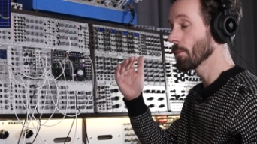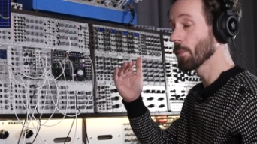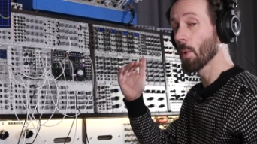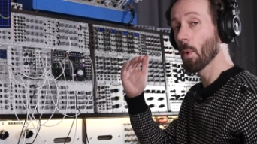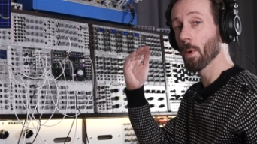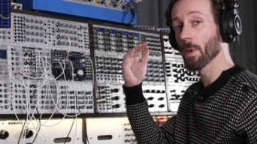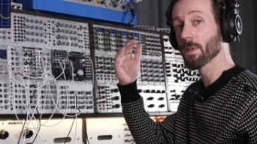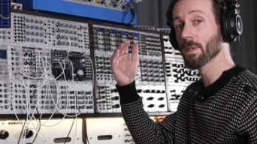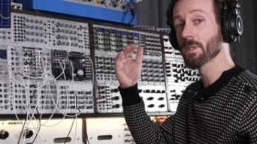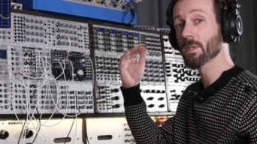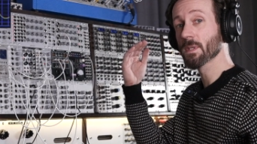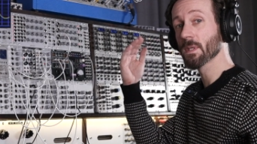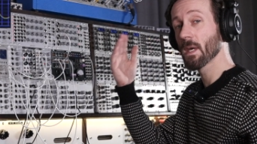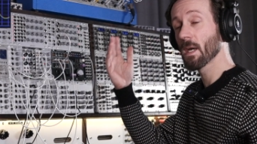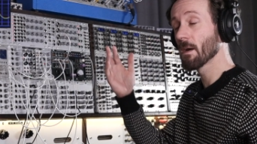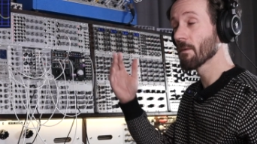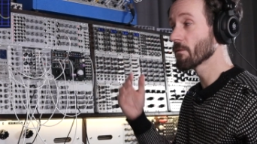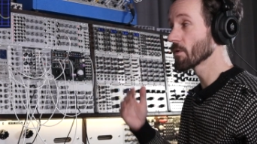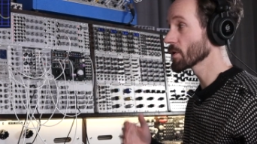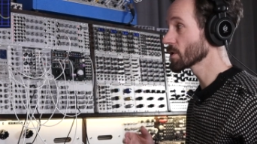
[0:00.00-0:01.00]
points
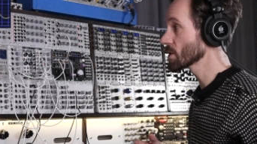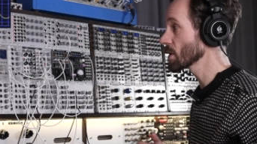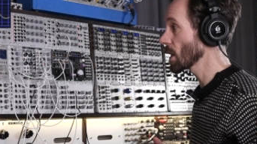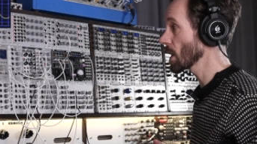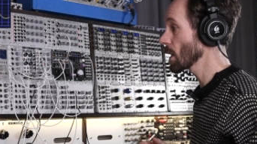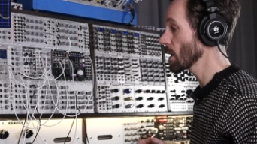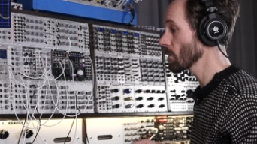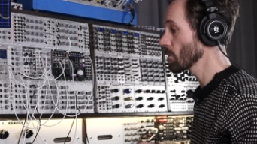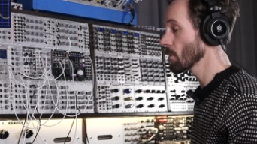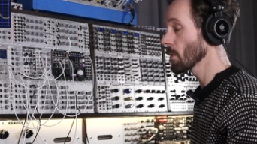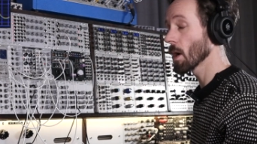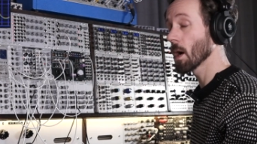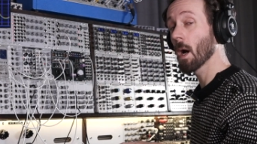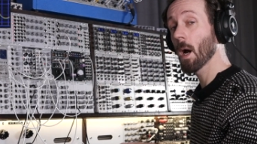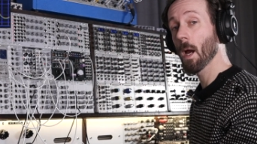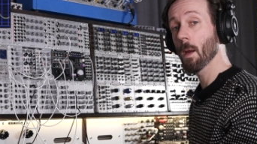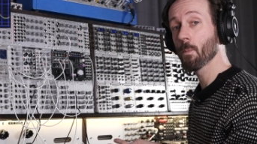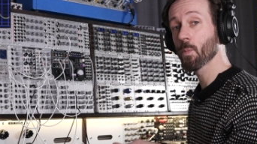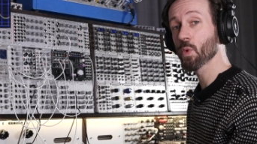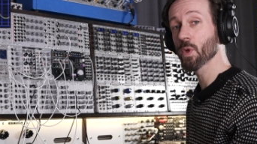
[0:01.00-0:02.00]
every time
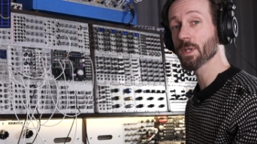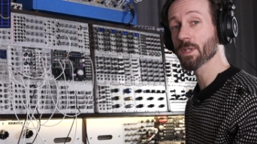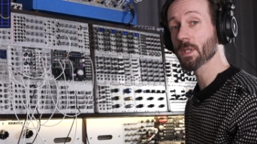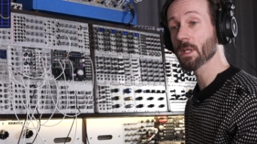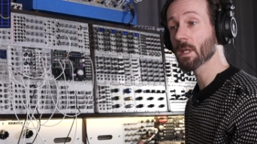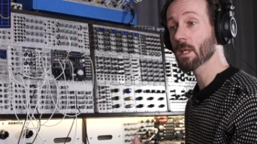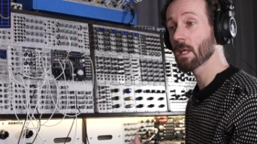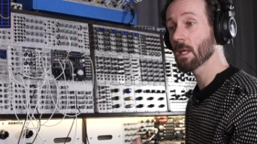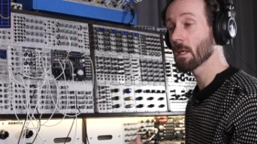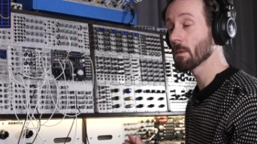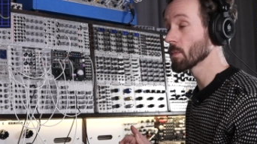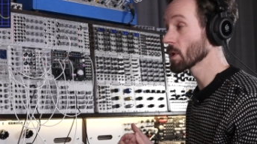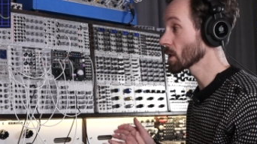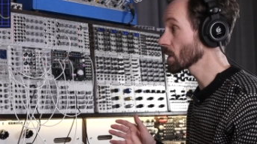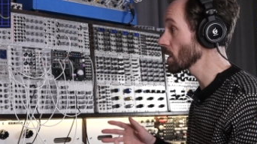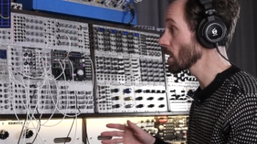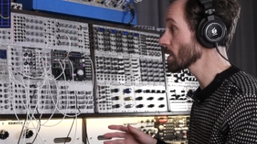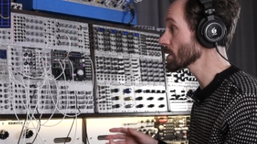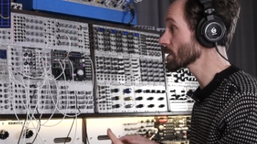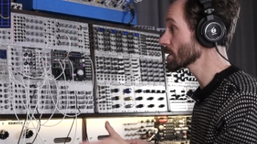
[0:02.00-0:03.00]
I press a key
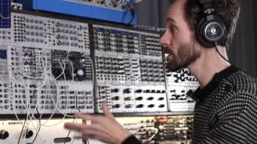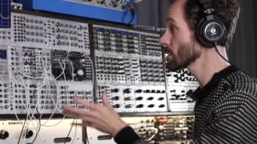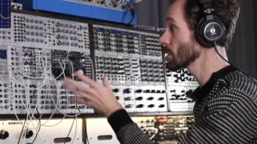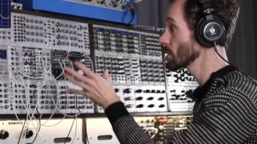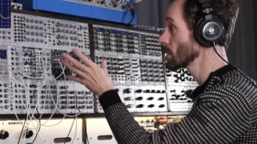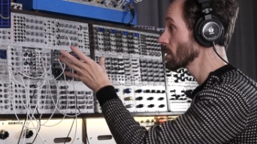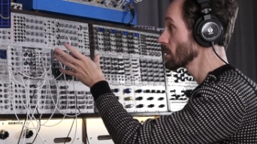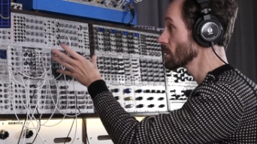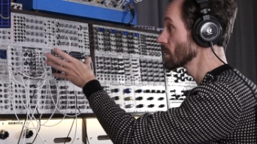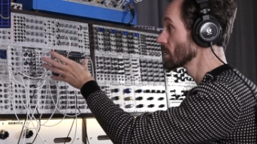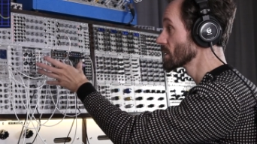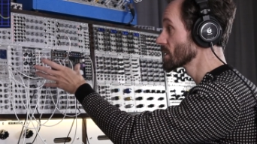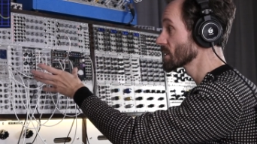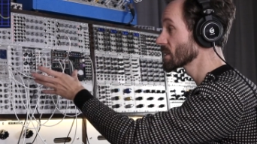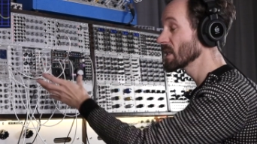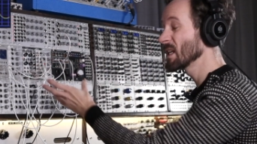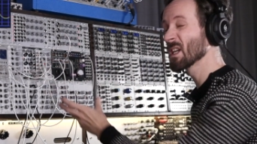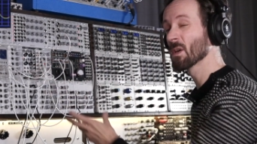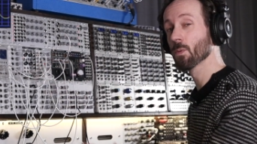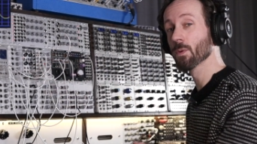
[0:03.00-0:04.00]
because the
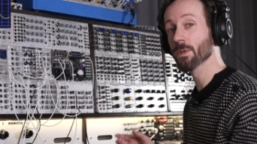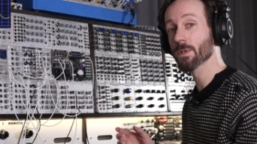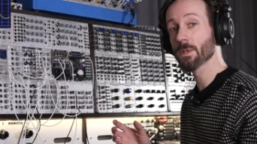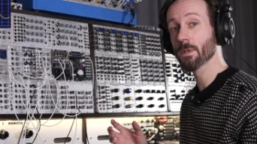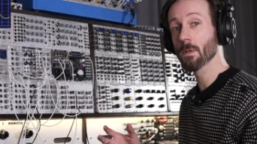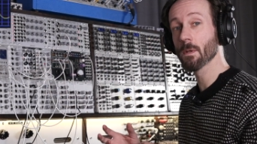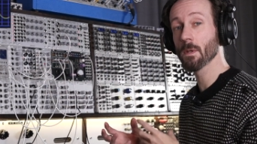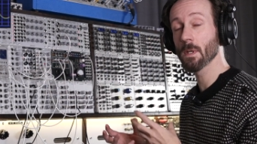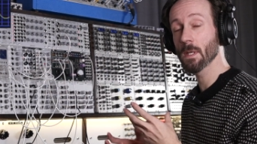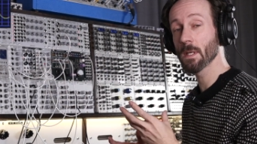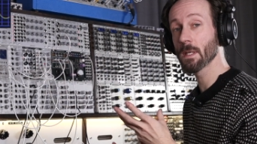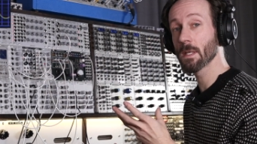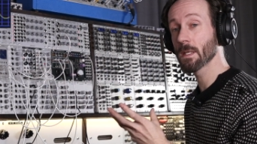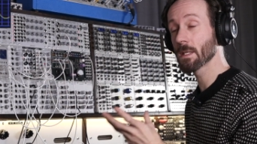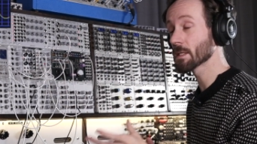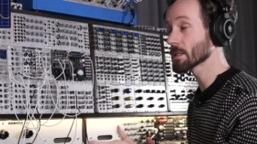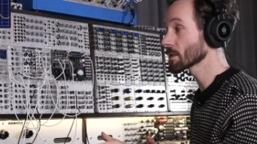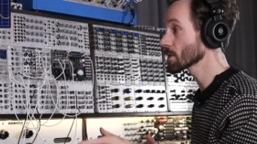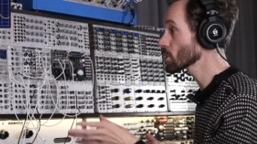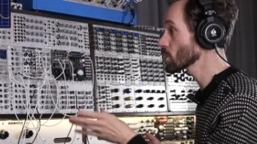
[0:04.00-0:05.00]
sequencer
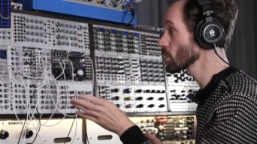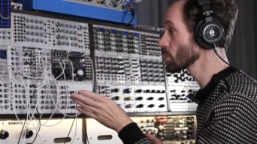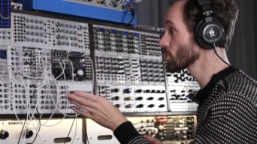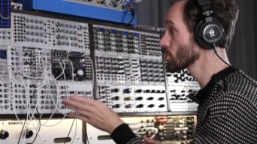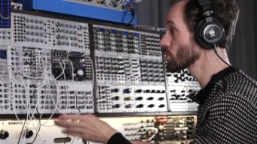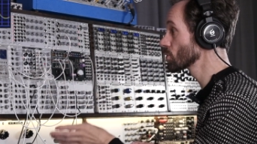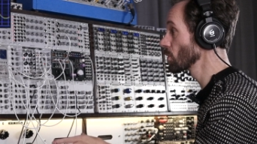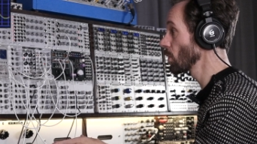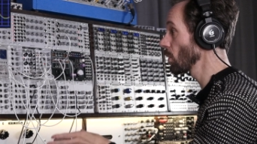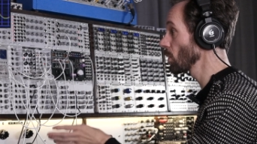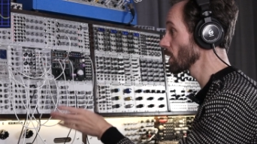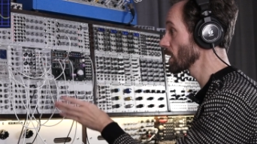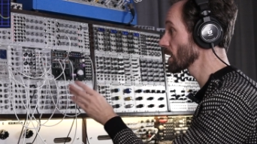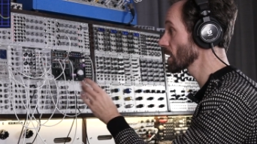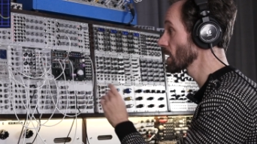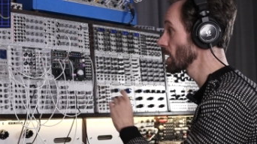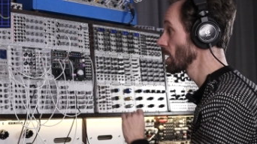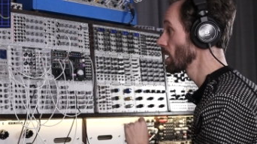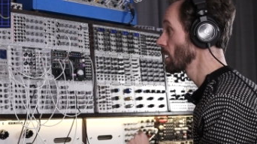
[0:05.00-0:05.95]
is controlling